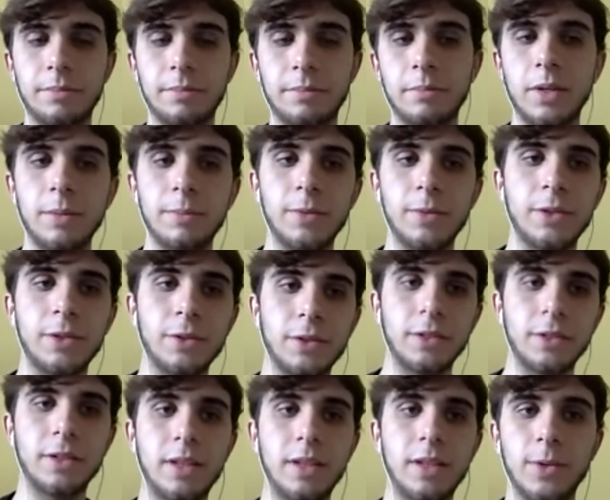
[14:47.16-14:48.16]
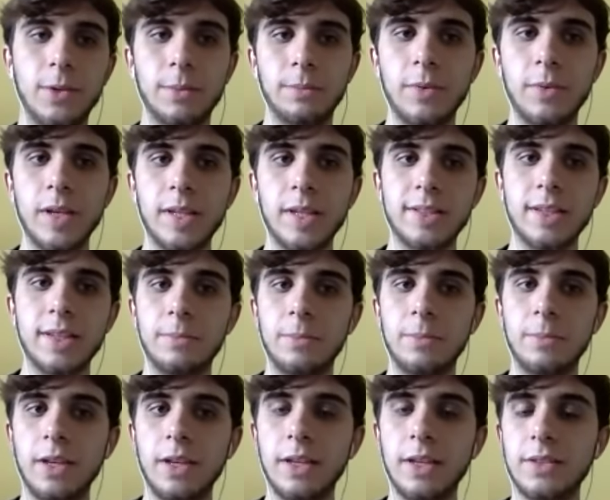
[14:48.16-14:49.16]
and Ben are gonna name our best
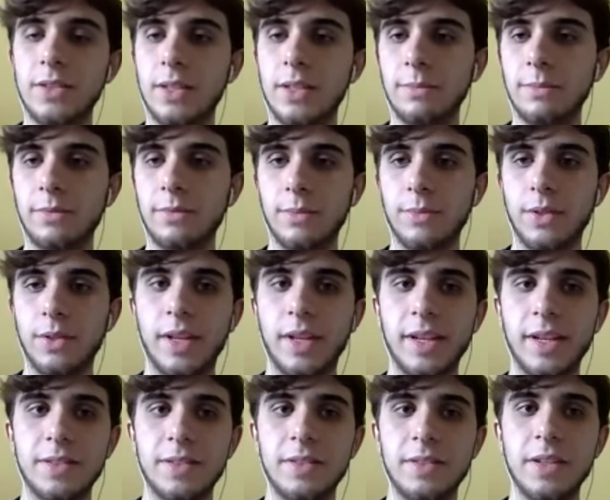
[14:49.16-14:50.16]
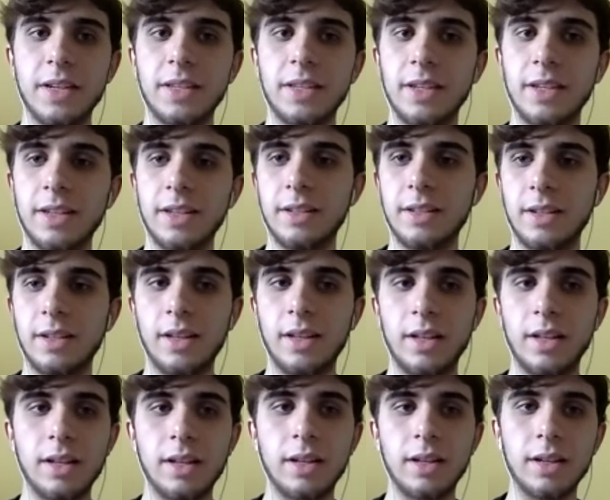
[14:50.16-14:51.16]
NBA team from the last decade.
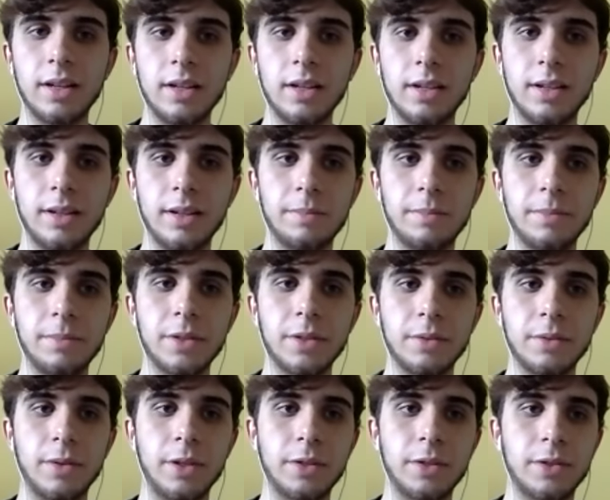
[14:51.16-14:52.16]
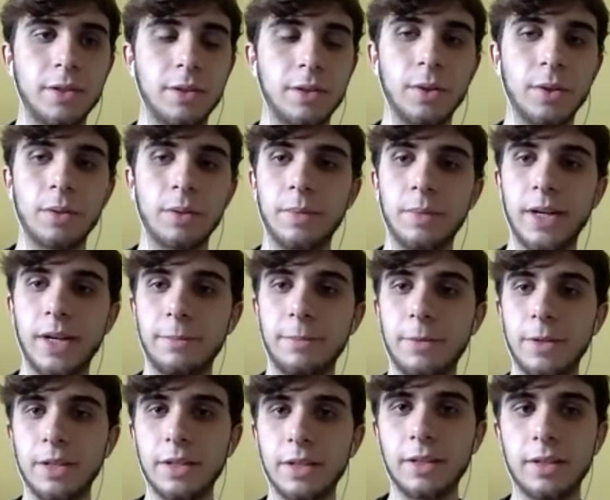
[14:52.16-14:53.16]
So I'll start with my
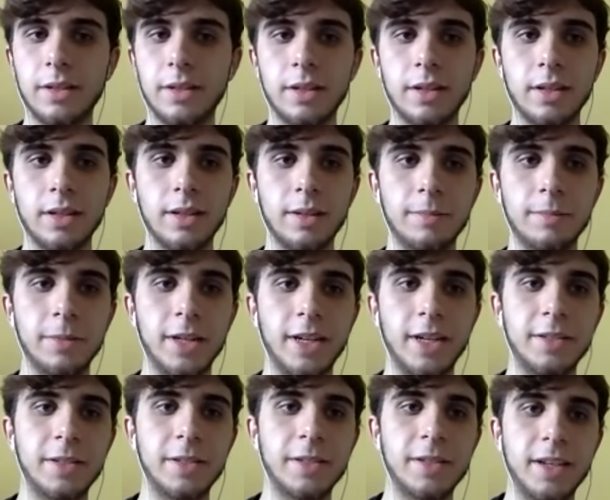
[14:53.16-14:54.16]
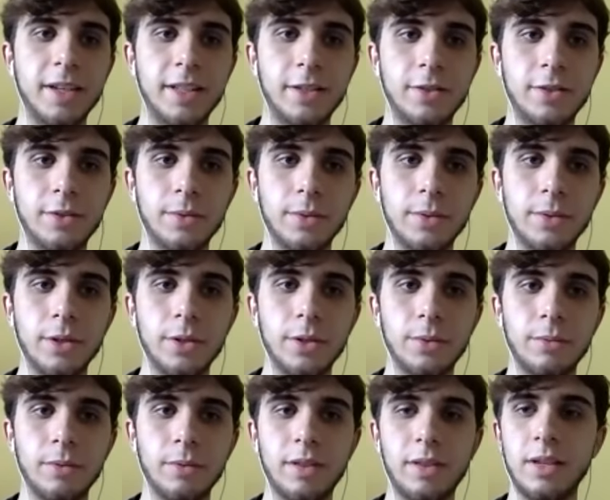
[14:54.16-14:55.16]
pick. I decided to
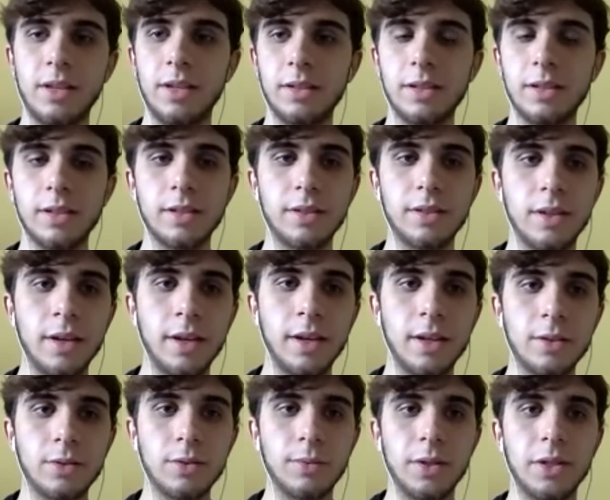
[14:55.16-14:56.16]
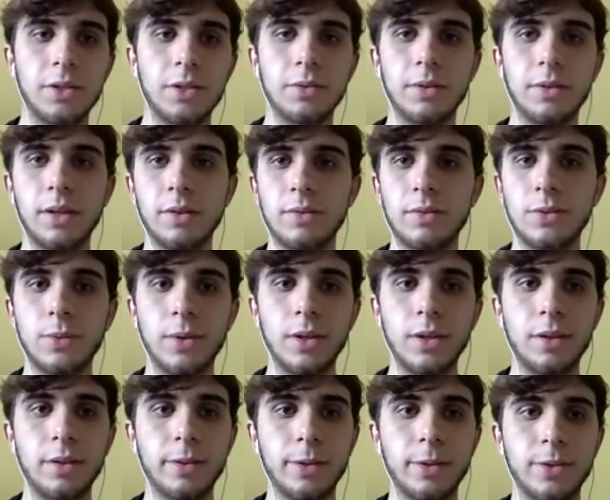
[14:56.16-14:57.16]
go with the
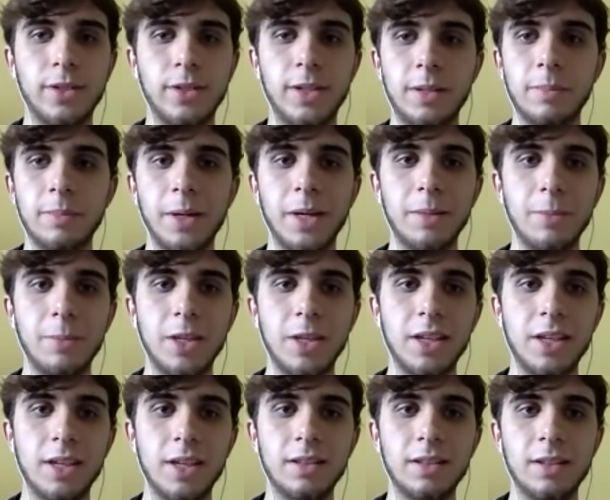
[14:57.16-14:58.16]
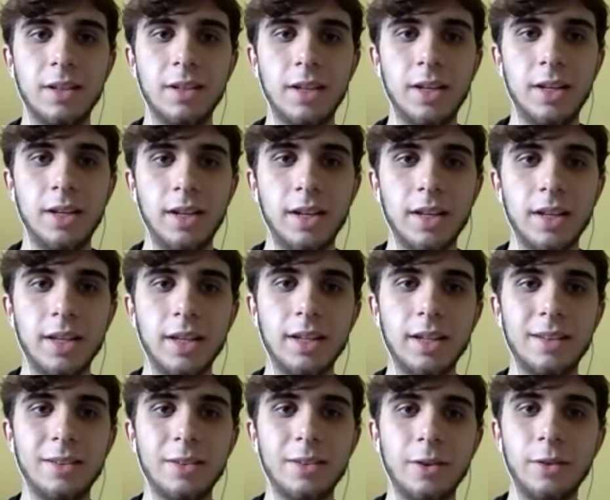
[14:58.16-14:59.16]
2012-2013 Miami Heat.
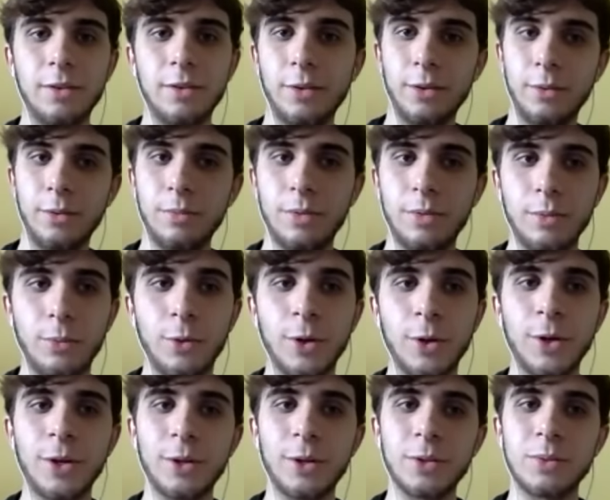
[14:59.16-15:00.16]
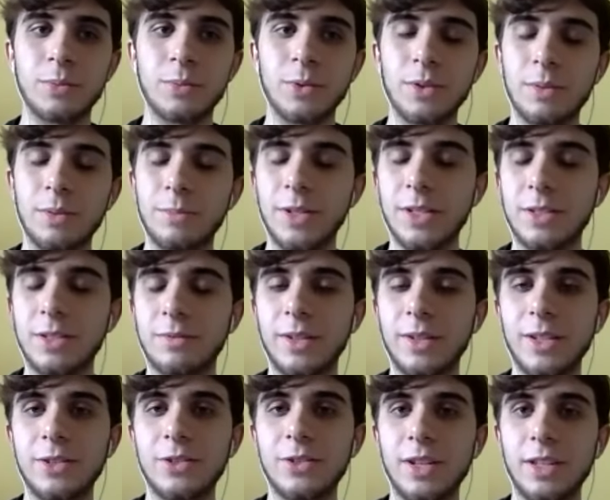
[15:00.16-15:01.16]
And although the Warriors were the best
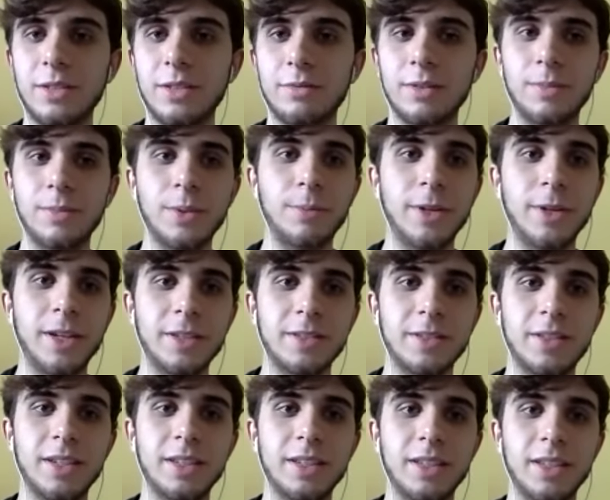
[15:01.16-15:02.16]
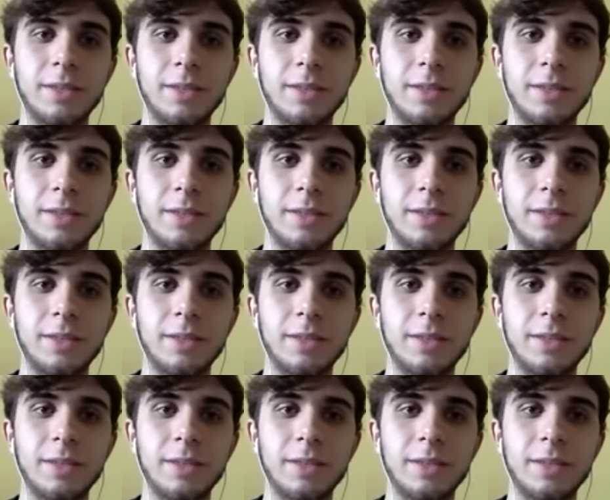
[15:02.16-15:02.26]
franchise from the past decade,